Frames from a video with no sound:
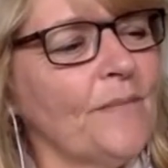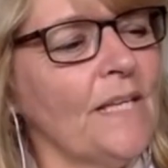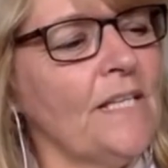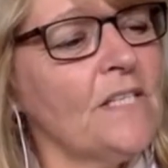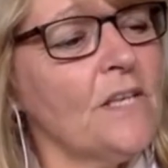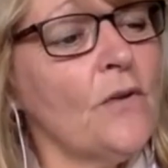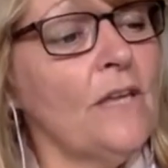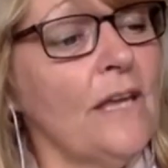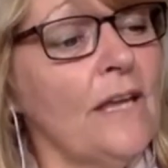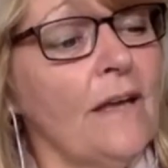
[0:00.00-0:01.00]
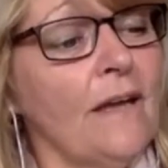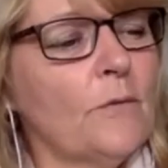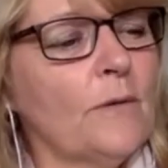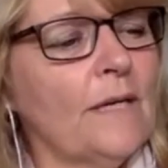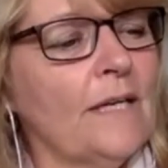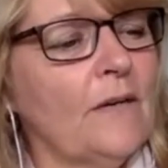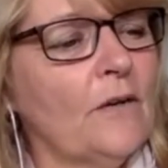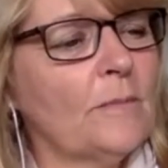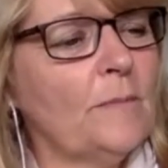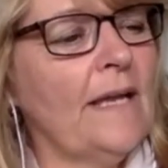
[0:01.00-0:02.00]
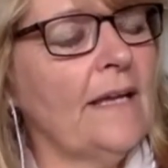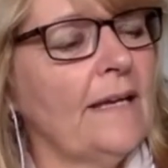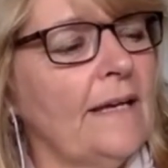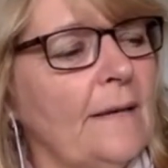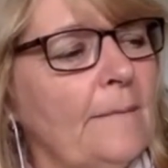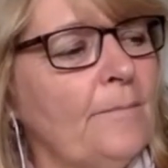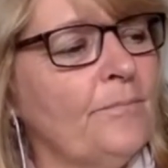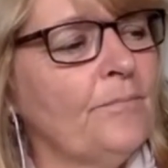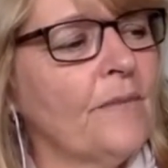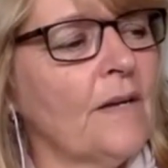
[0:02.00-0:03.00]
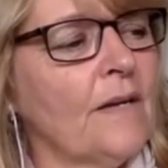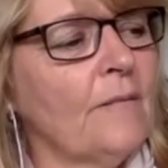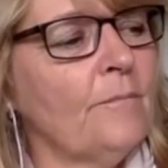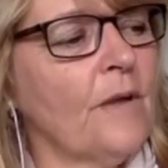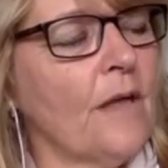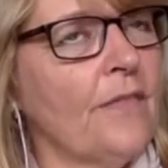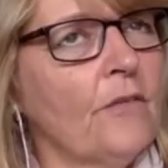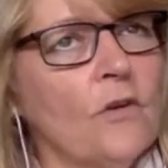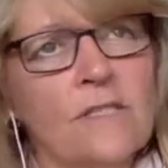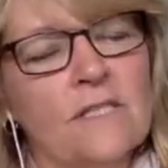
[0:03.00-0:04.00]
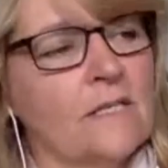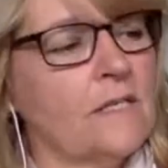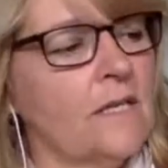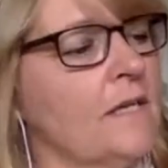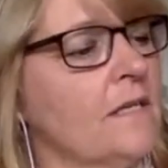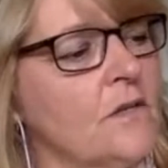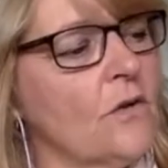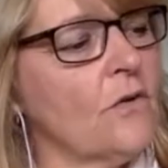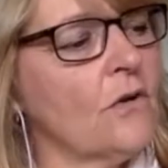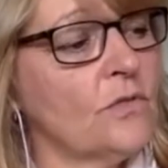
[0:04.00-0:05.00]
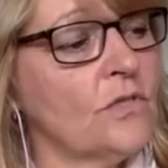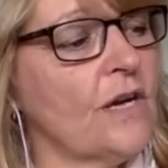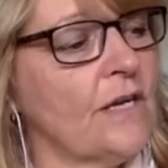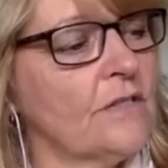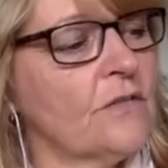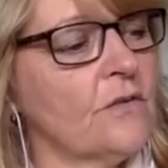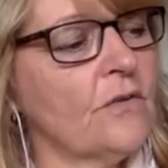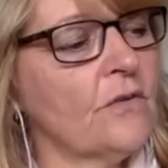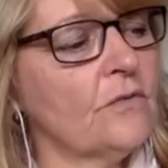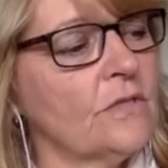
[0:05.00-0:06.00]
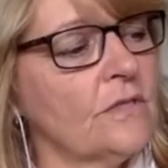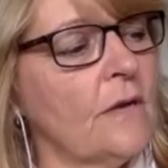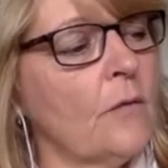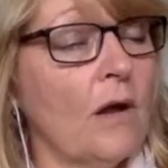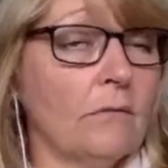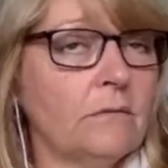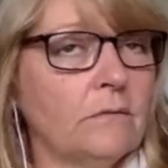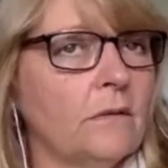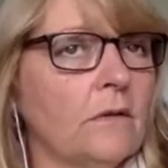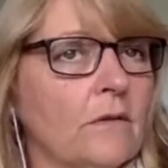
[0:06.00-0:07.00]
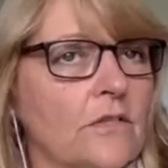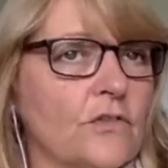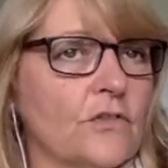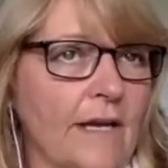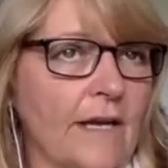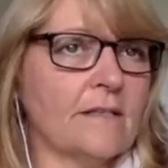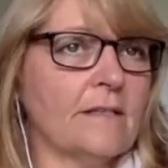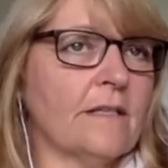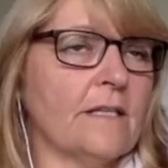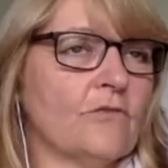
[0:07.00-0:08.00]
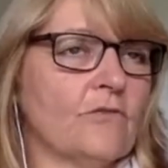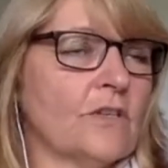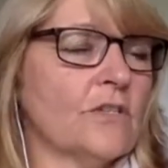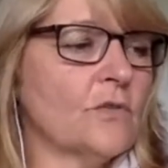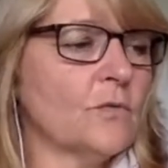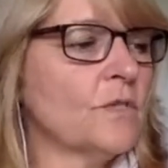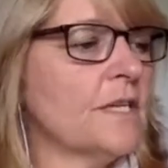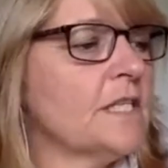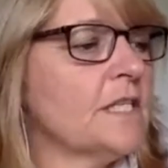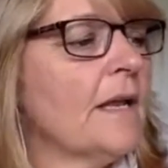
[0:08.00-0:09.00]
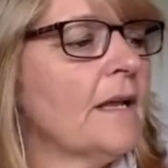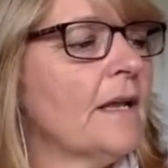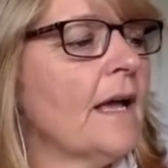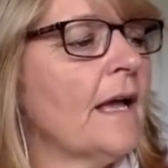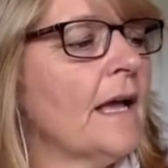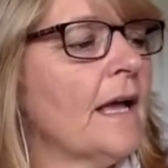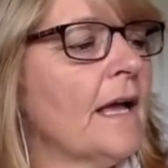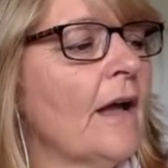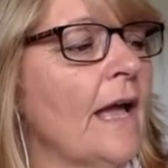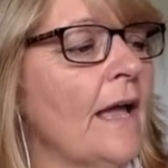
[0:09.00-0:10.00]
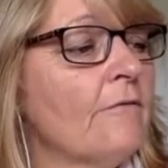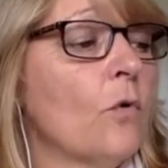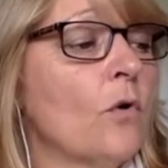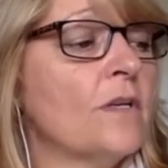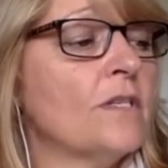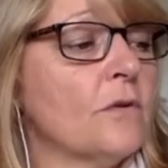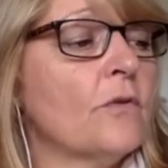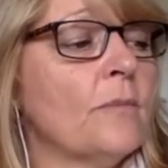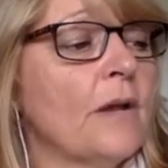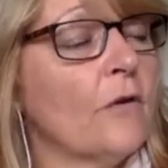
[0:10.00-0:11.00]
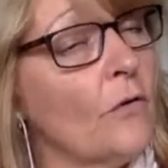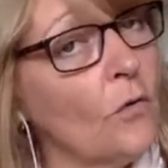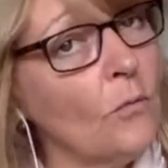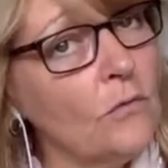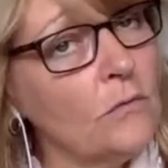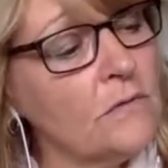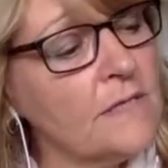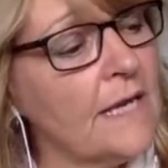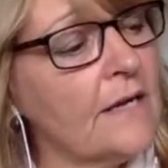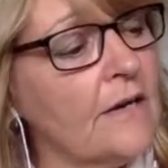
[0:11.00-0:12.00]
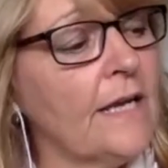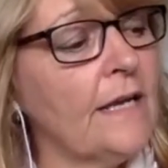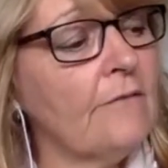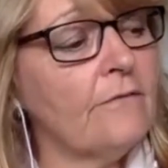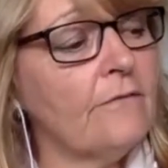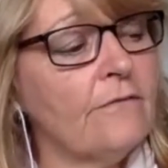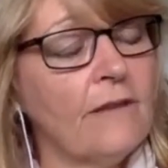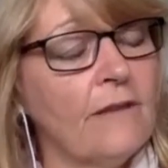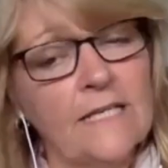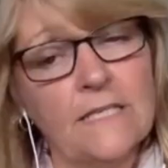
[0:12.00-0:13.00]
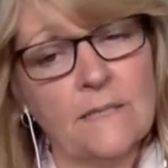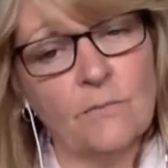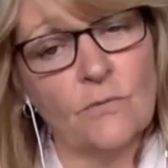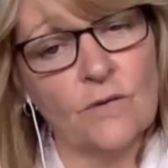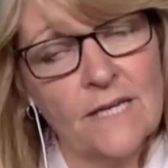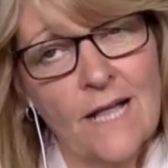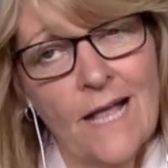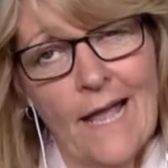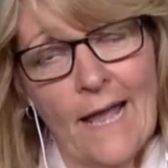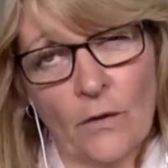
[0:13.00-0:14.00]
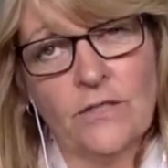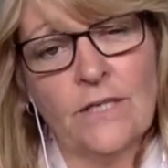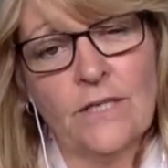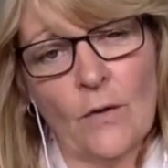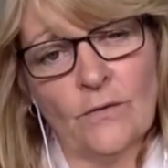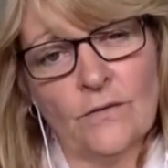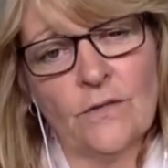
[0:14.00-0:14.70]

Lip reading: And so, I've never really looked back. I think got 16 straight historicals. Well, not straight as in the traditional sense, but I have 4 historical paranormals and I have 8 contemporaries out now.